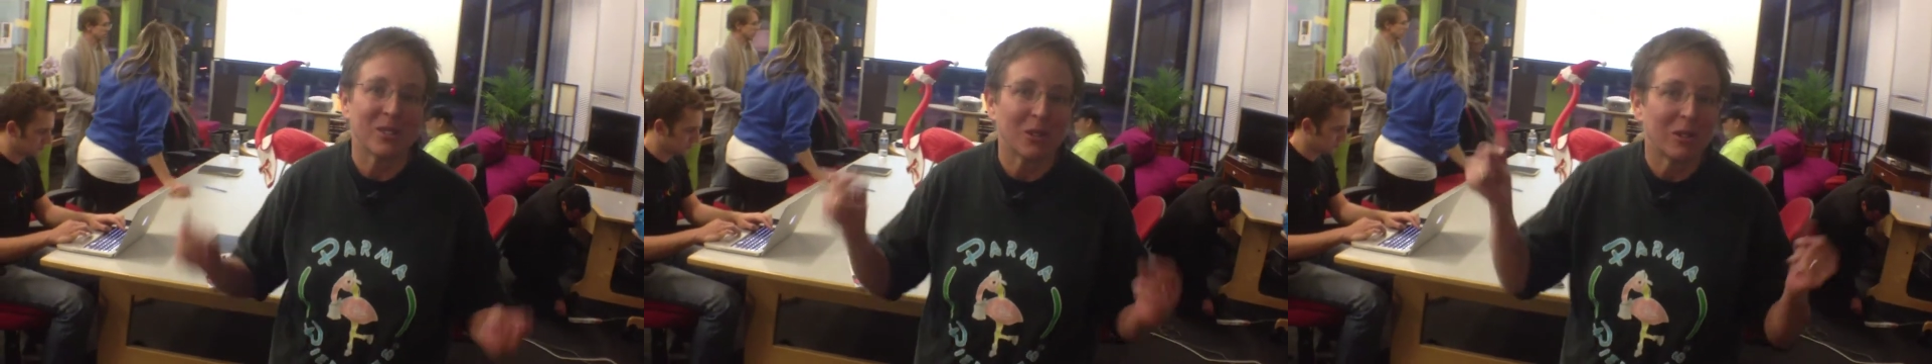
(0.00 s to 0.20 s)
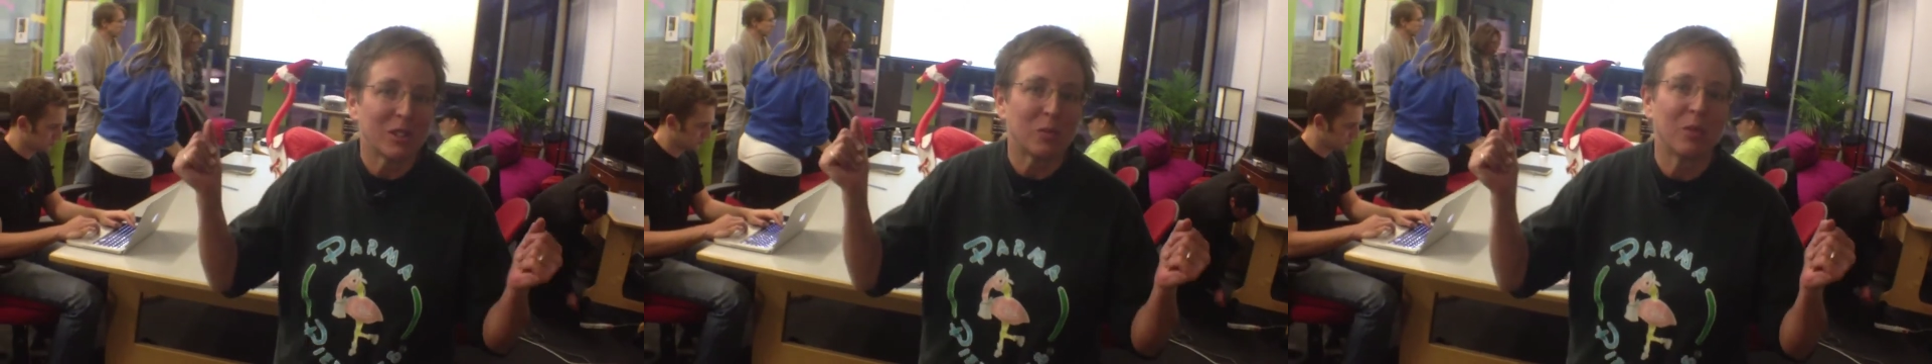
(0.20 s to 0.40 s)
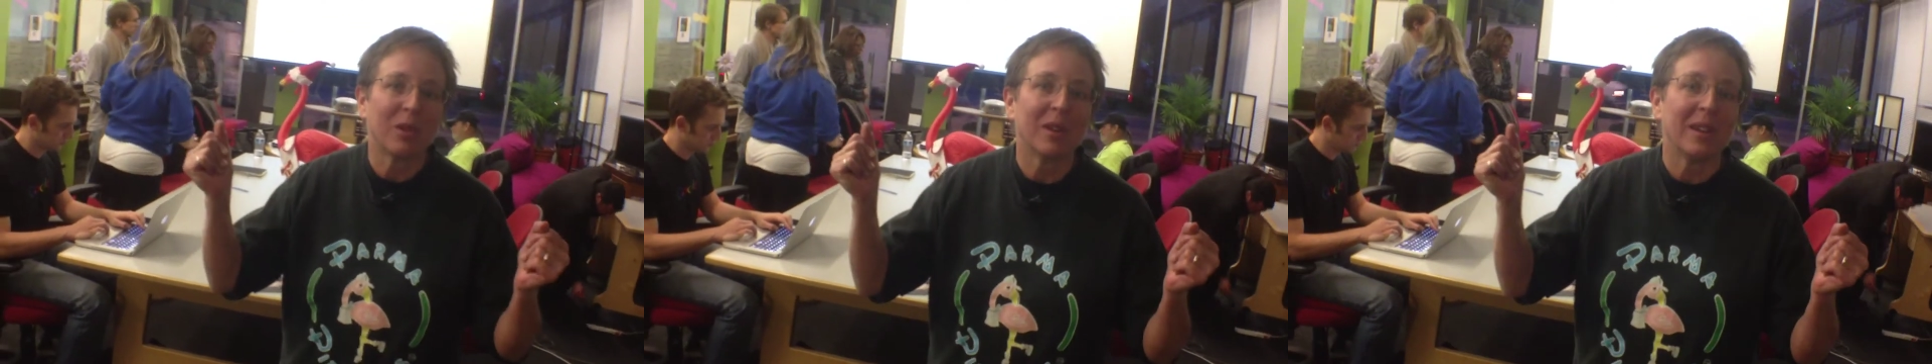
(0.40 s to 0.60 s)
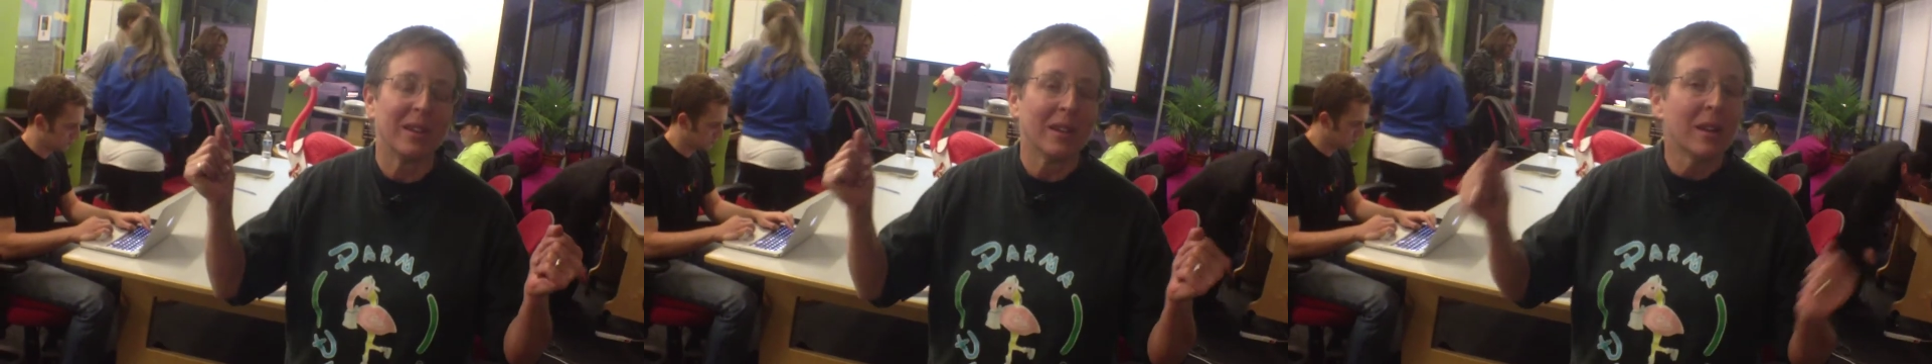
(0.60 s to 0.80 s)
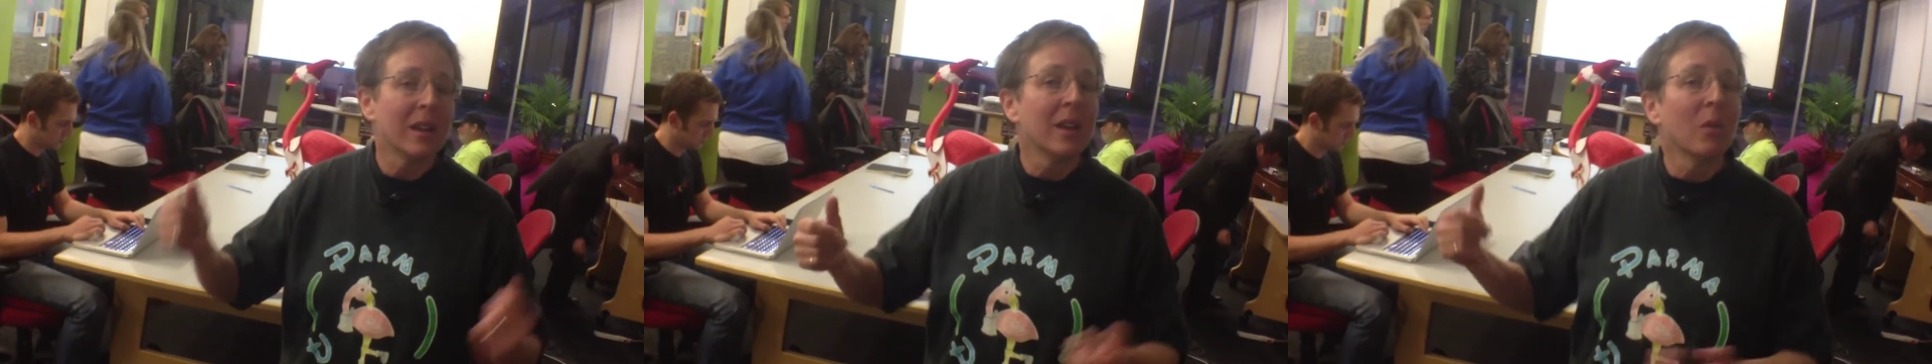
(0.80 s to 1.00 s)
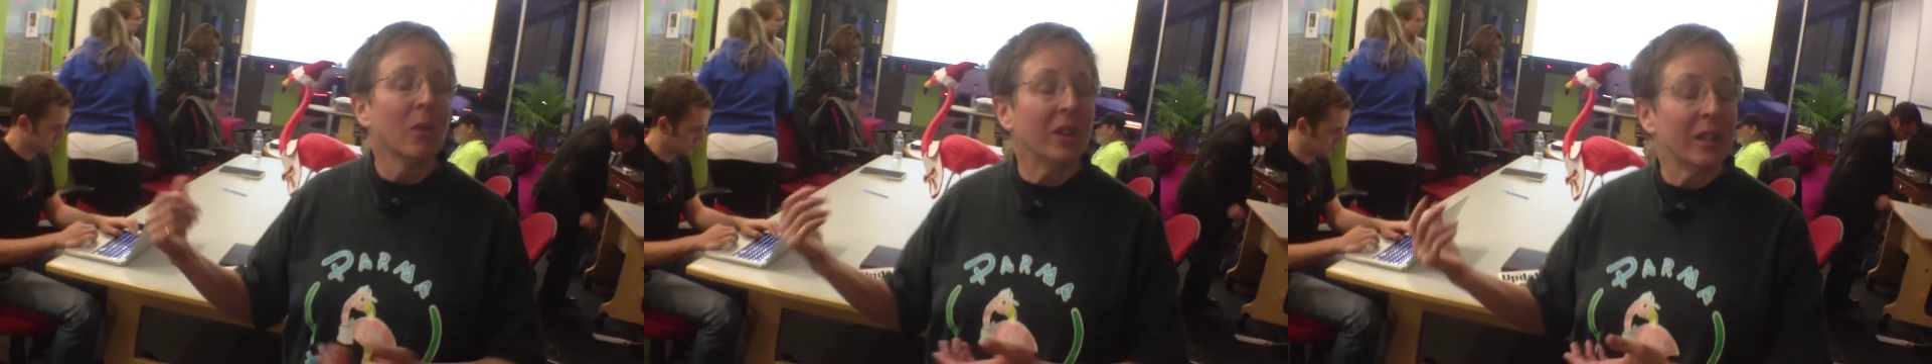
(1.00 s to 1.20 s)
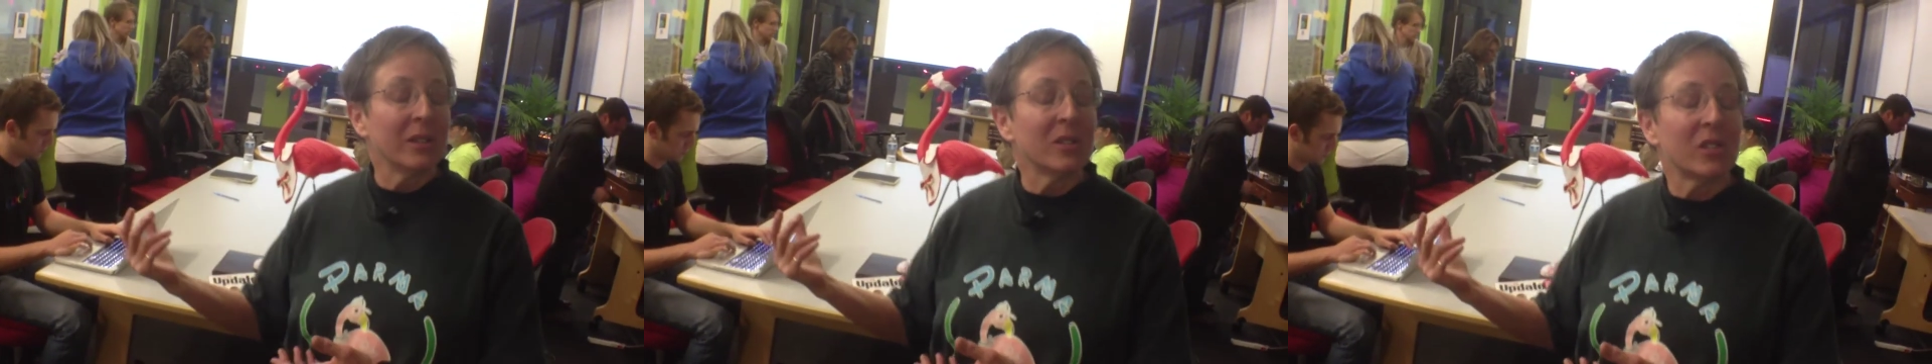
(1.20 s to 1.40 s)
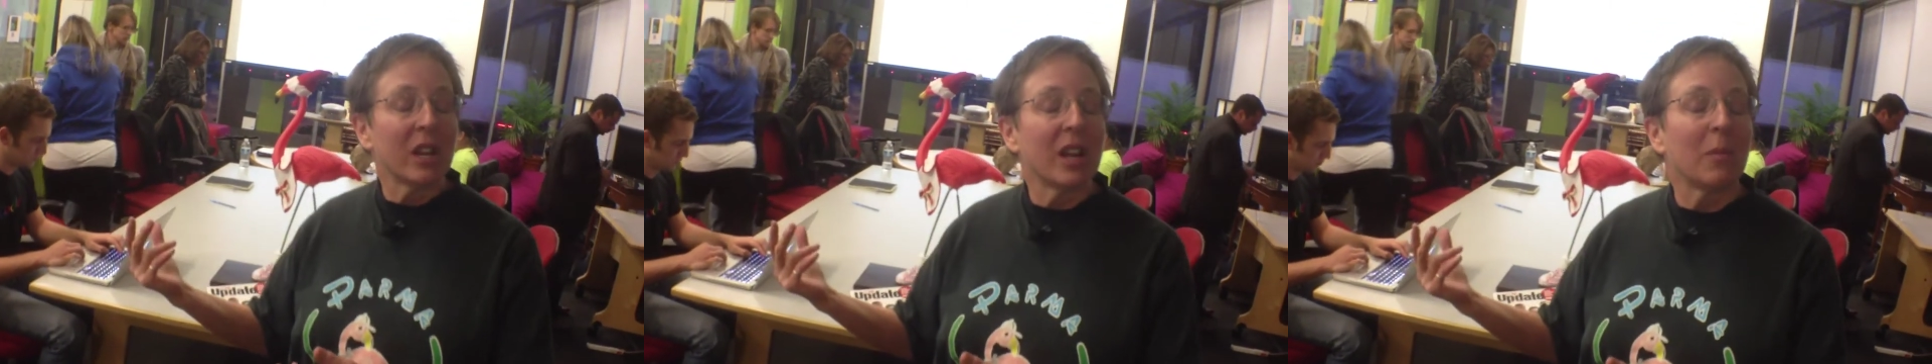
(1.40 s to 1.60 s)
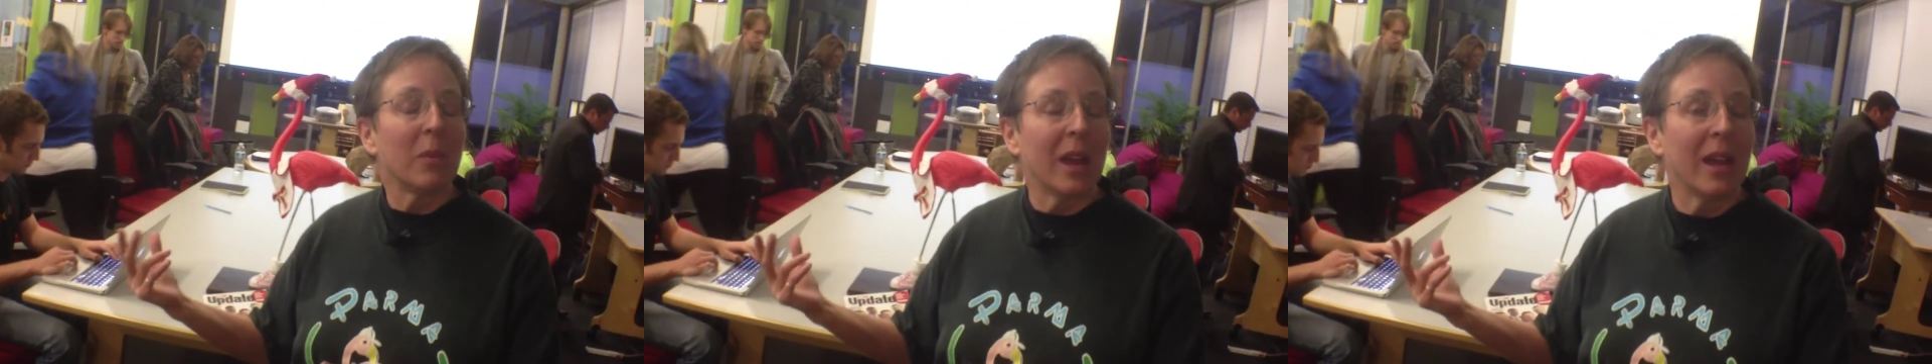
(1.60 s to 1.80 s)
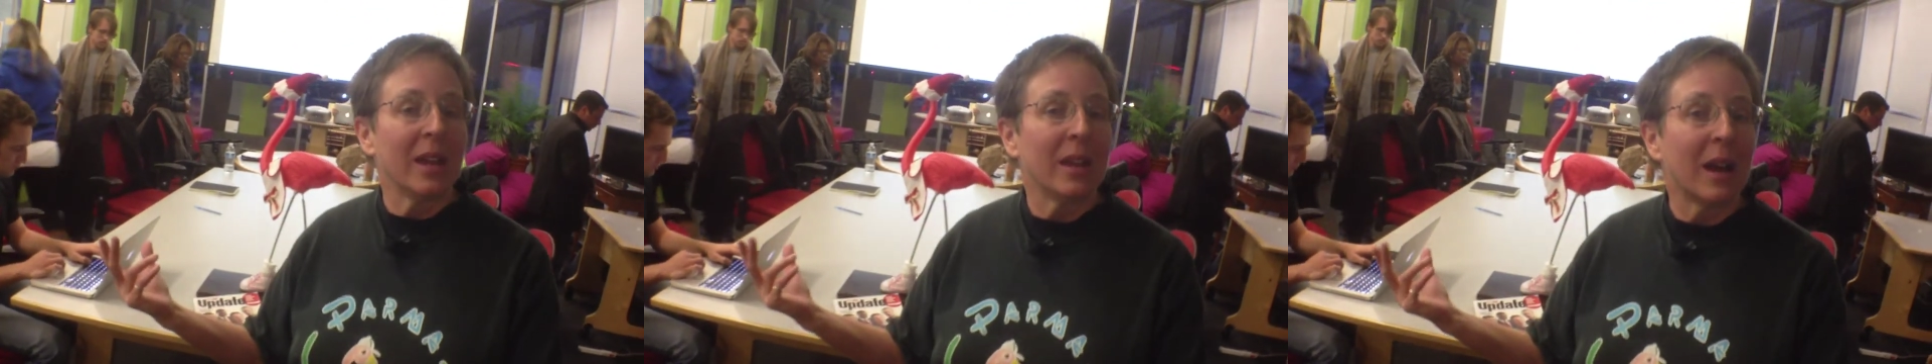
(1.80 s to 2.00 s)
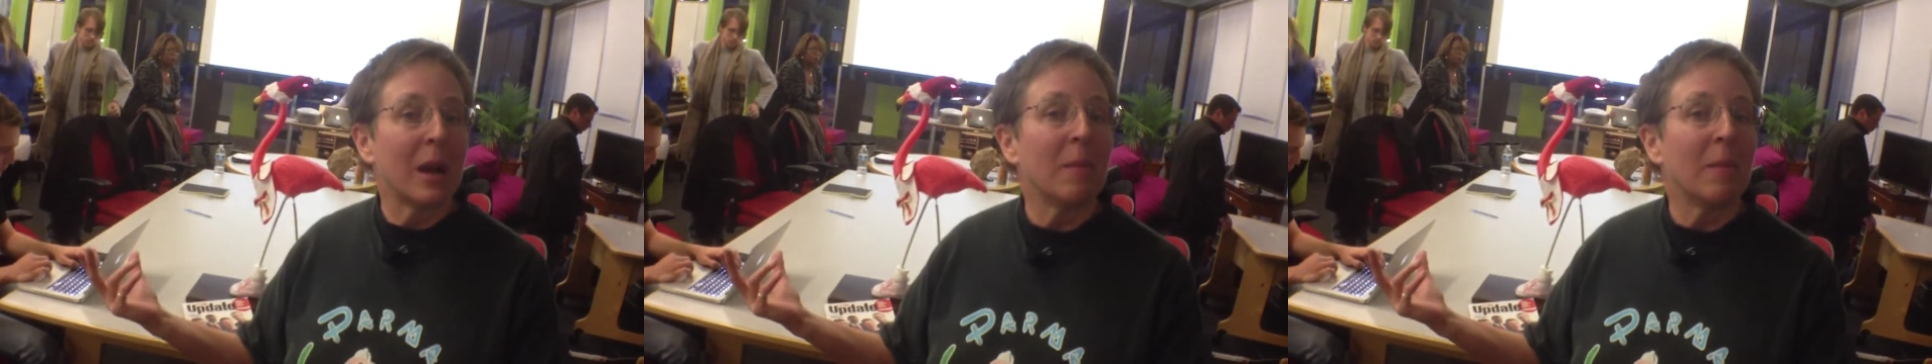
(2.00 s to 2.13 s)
So it's brilliant. We didn't set up a